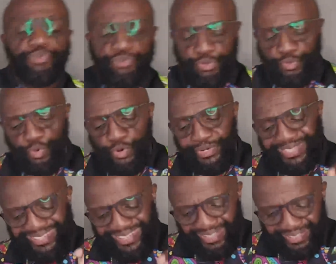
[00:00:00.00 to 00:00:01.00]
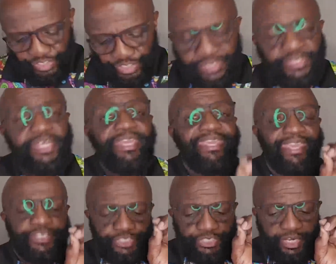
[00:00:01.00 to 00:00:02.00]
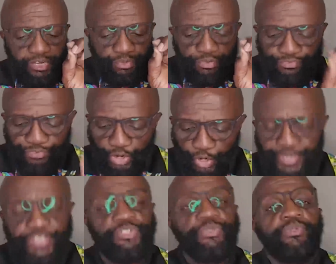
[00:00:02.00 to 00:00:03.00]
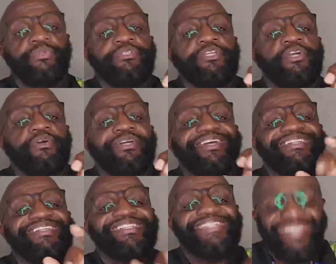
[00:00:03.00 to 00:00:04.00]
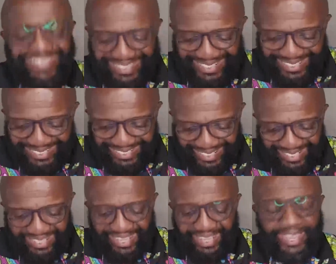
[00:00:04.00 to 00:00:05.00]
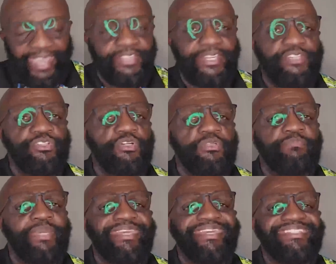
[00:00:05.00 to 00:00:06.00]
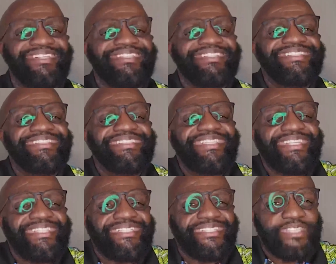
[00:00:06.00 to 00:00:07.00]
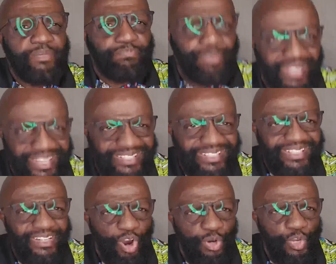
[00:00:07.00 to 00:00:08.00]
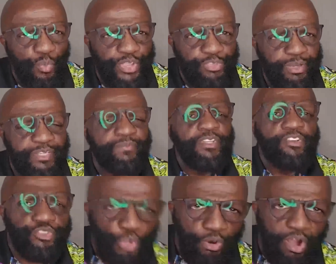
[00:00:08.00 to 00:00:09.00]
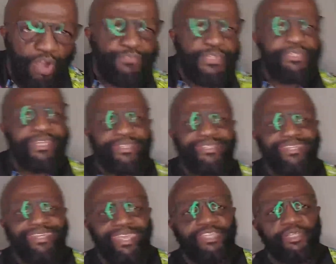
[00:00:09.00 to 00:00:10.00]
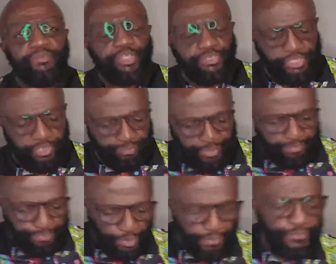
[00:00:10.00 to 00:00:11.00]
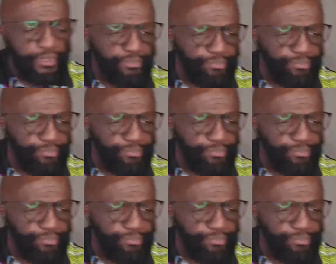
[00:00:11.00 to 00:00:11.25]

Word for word: to the word diligent, it's referring to your consistency and that you're being disciplined. Are oh, you with me? So often in the kingdom, you see people,